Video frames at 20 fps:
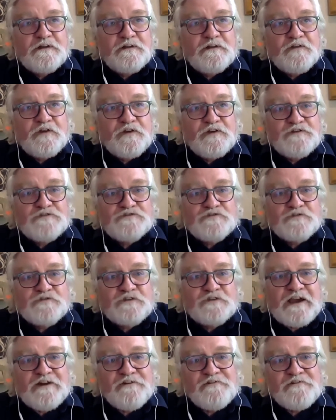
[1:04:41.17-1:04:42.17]
those who
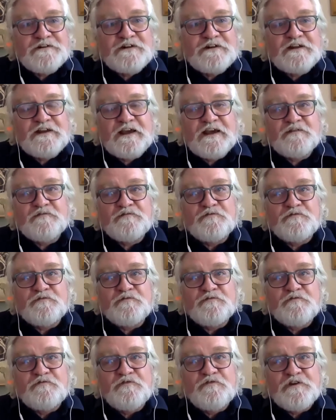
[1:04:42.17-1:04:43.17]
currently have
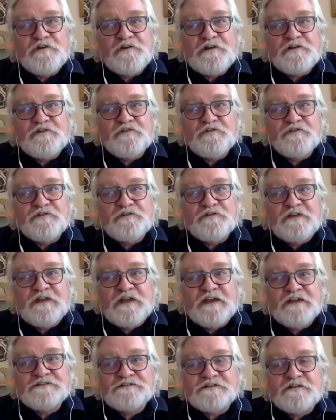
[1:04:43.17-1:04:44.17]
very good
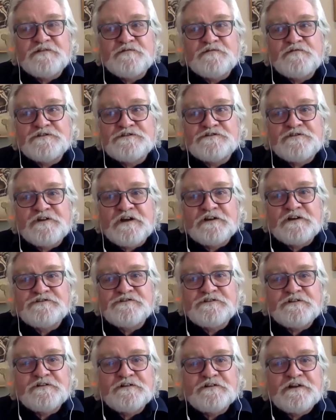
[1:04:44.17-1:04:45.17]
gas
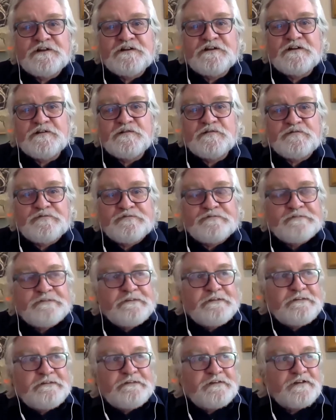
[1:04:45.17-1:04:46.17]
infrastructure and live
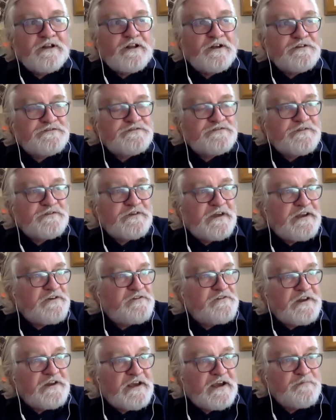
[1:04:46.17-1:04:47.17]
close to
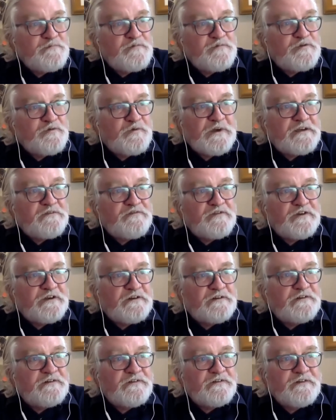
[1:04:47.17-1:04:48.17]
Henry Hub or wherever
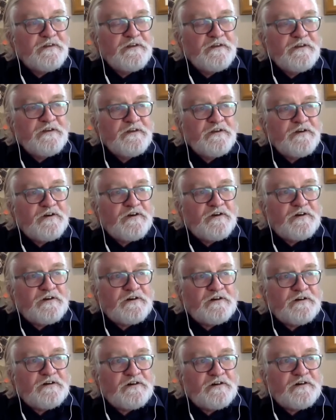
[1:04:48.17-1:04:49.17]
else,
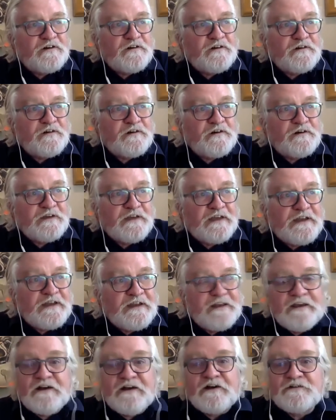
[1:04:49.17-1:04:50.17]
are, are, are
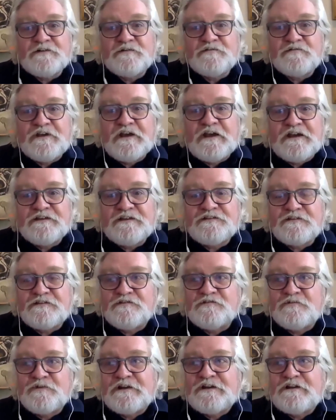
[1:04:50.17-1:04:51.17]
getting out of gas
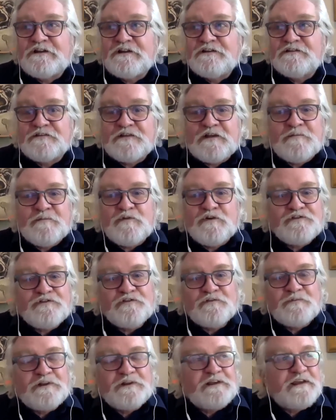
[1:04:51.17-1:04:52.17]
as quickly as they
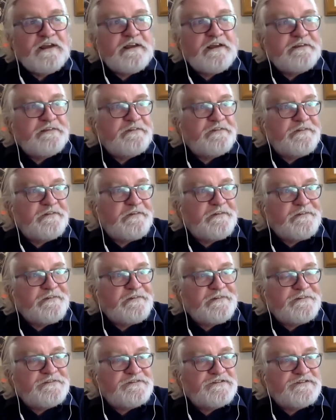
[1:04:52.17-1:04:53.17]
possibly can. So
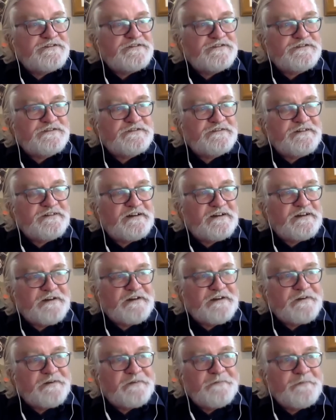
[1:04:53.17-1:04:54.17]
it just, I
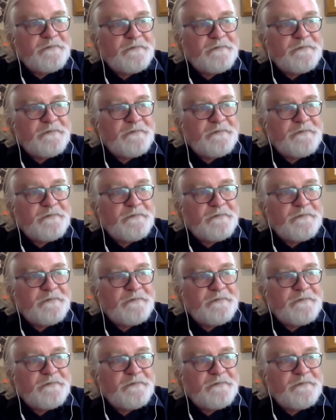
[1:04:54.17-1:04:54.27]
don't know.